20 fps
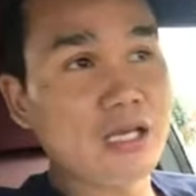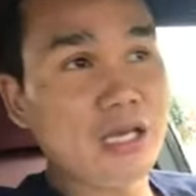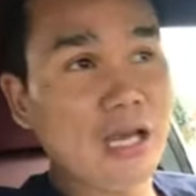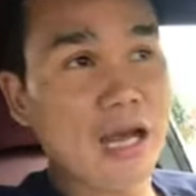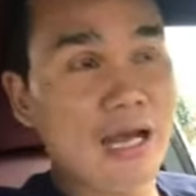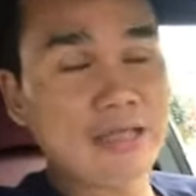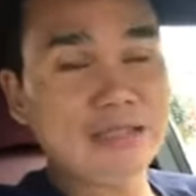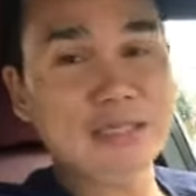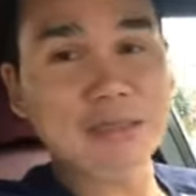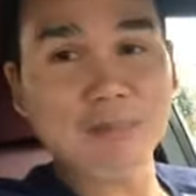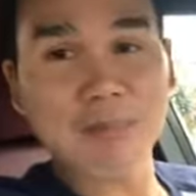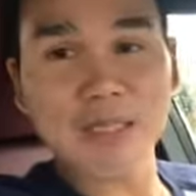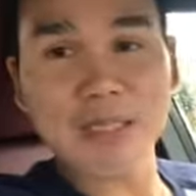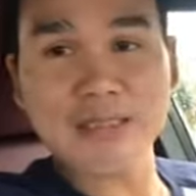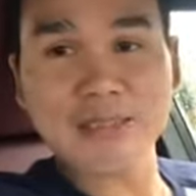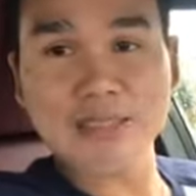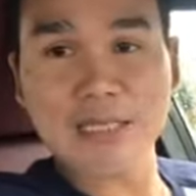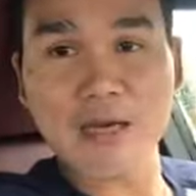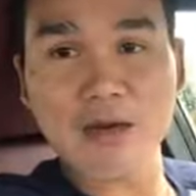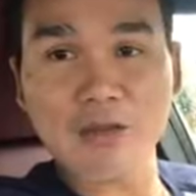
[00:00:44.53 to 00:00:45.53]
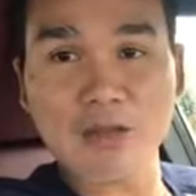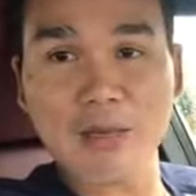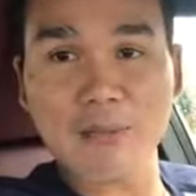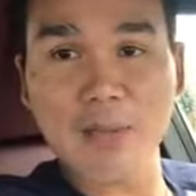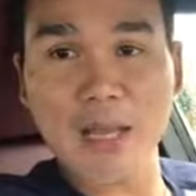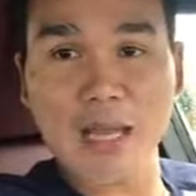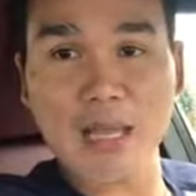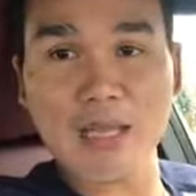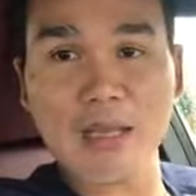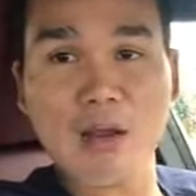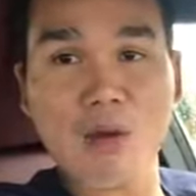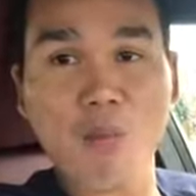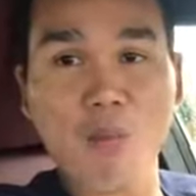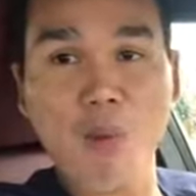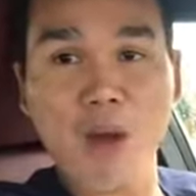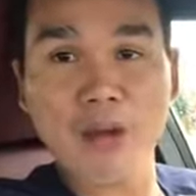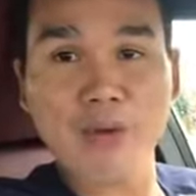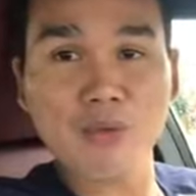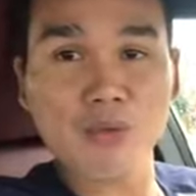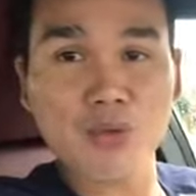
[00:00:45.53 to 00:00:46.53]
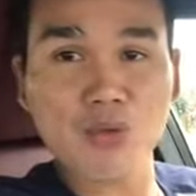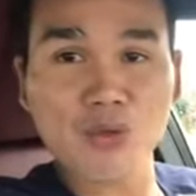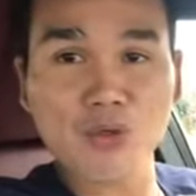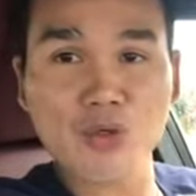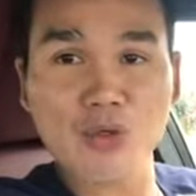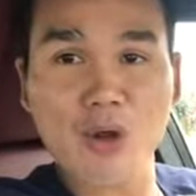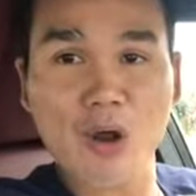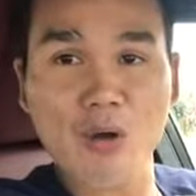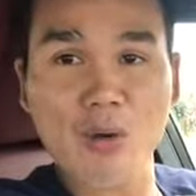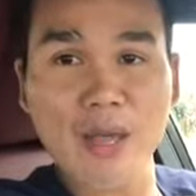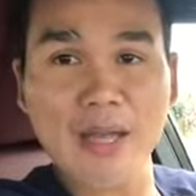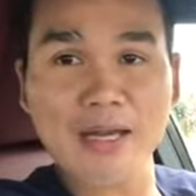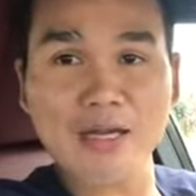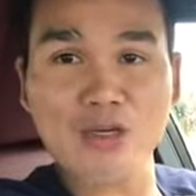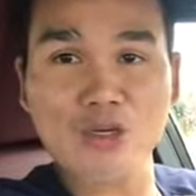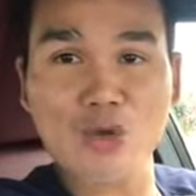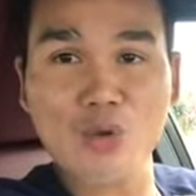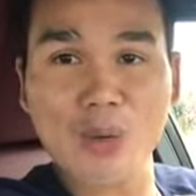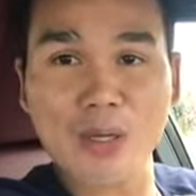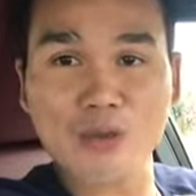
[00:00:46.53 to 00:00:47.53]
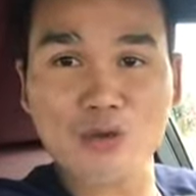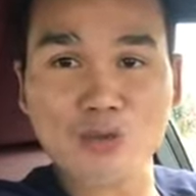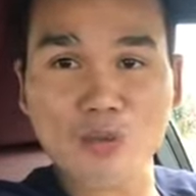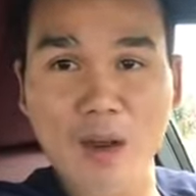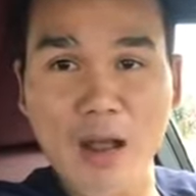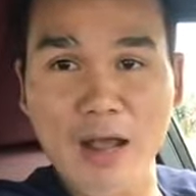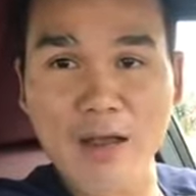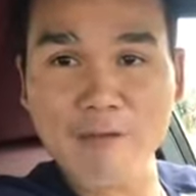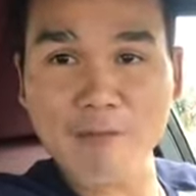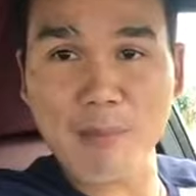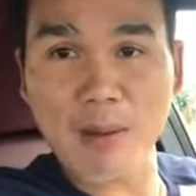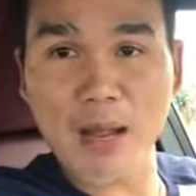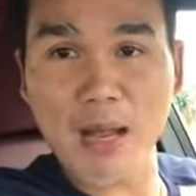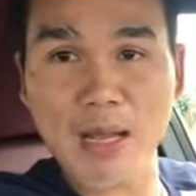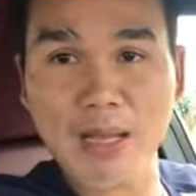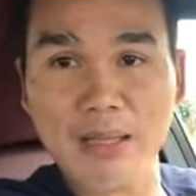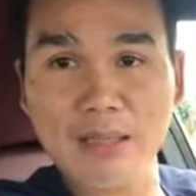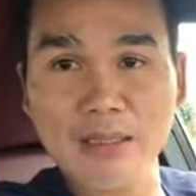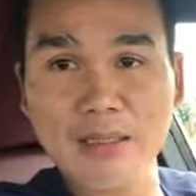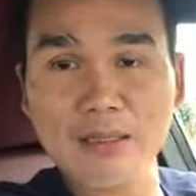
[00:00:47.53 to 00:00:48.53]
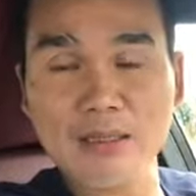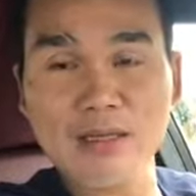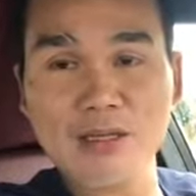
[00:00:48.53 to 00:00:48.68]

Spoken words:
I typically tell them, hey, why don't you go ahead and do a drive-by,